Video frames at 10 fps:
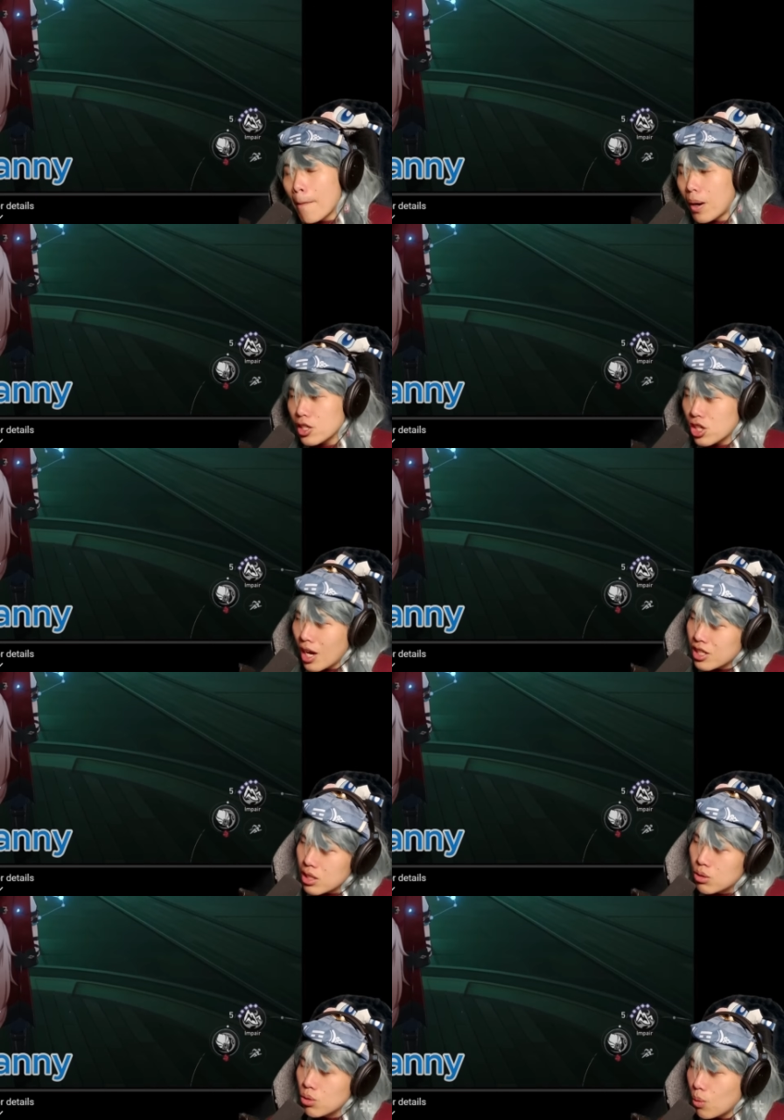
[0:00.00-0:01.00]
But I
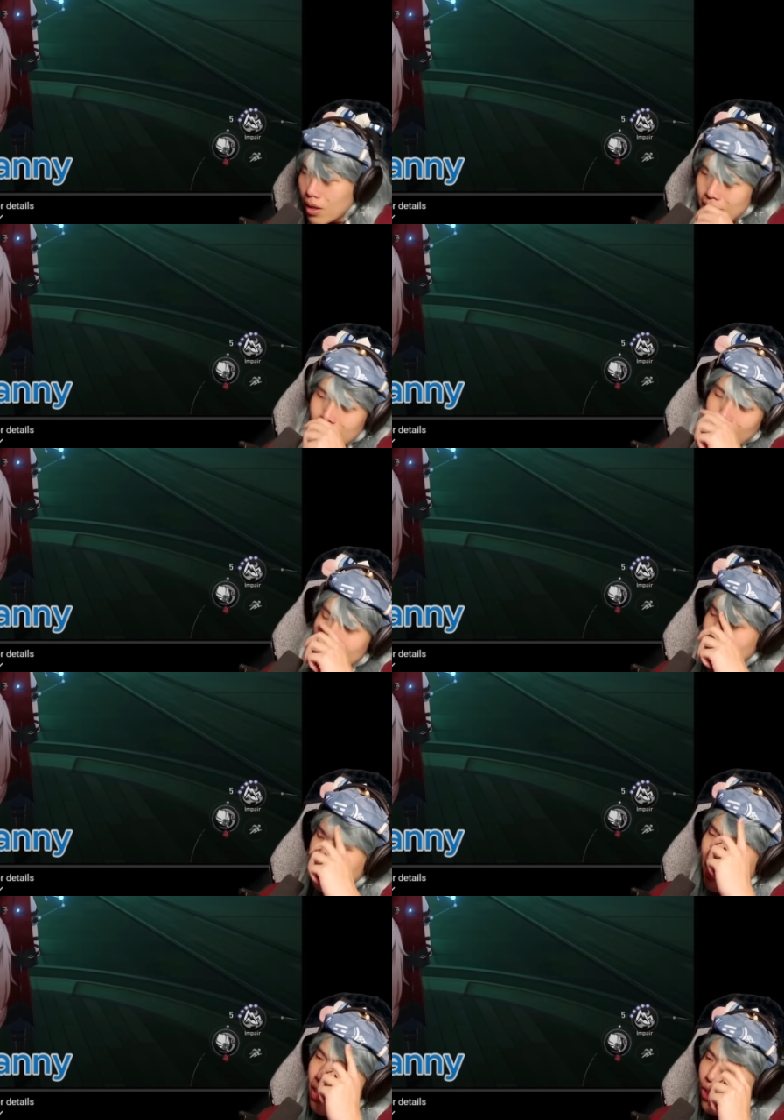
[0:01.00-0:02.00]
just do want to say it
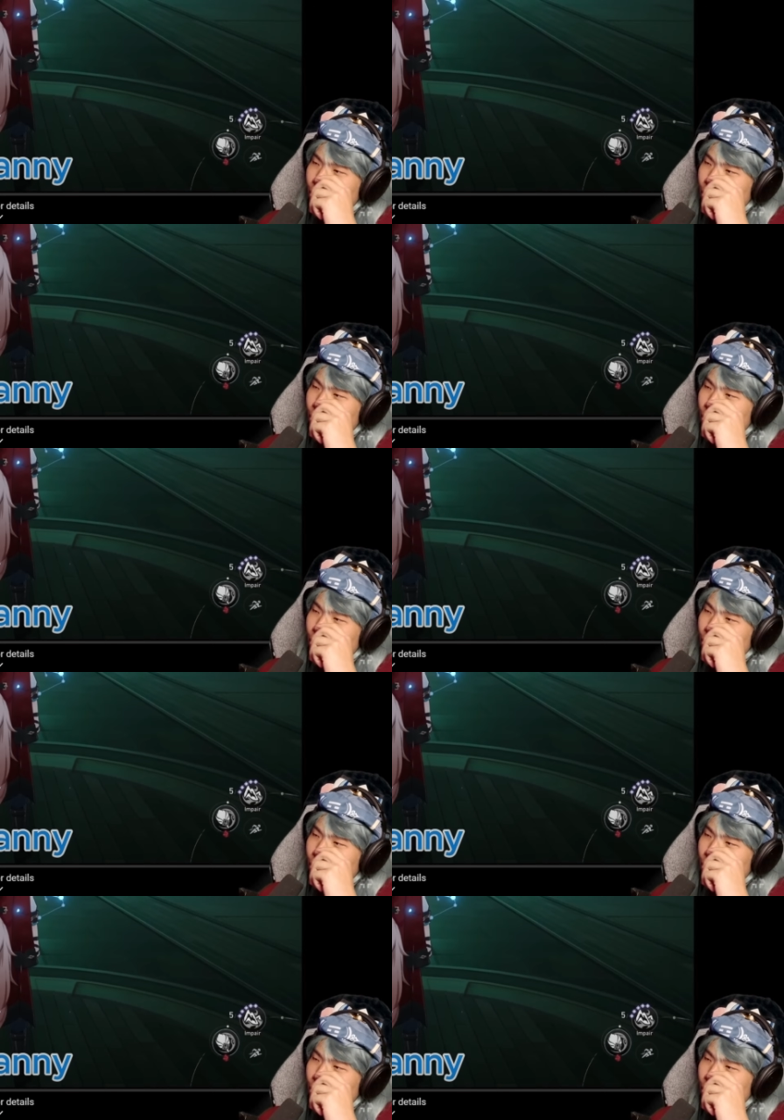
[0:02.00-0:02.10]
is kind of